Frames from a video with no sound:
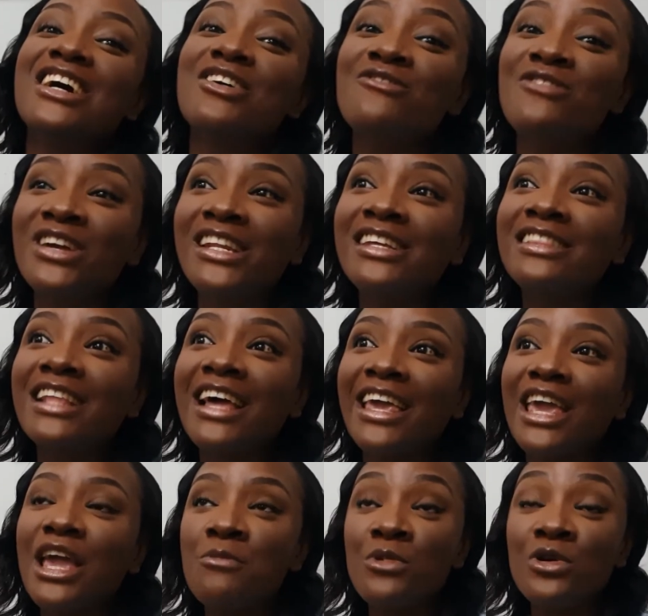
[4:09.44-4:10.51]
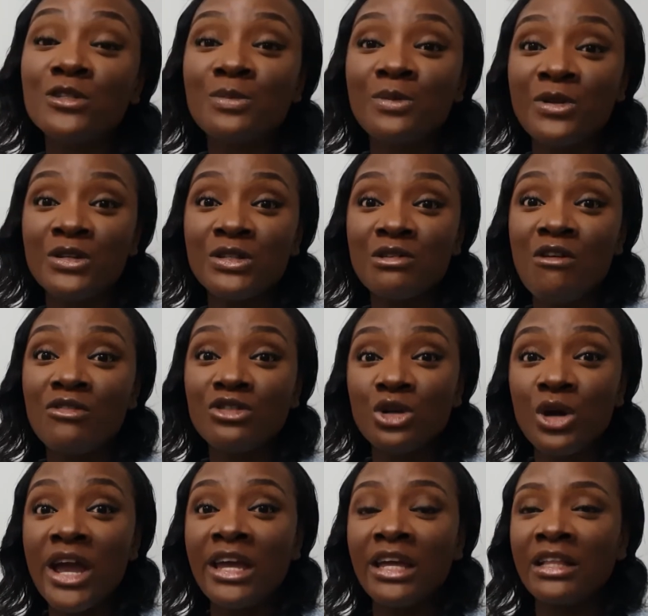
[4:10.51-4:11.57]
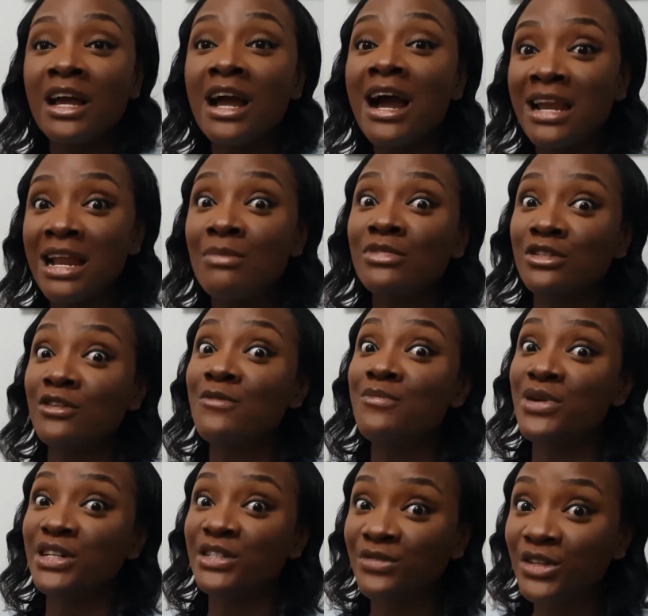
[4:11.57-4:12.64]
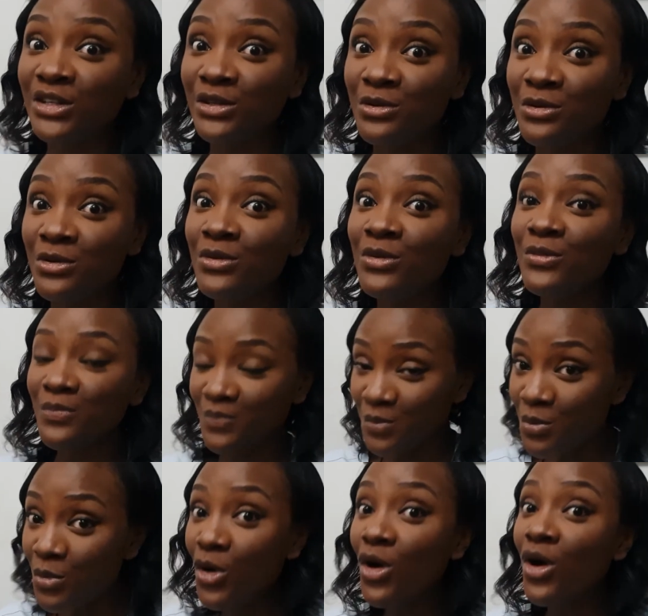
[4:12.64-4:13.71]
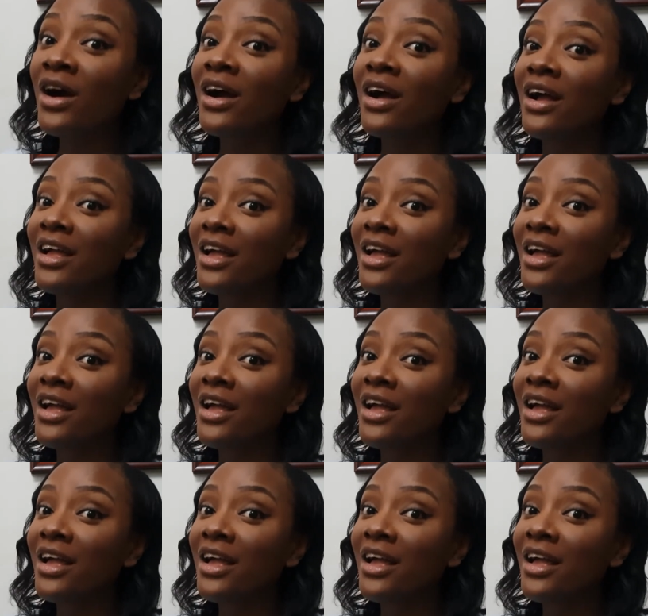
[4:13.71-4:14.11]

within like a month plus of trying, and I'm still breastfeeding. More.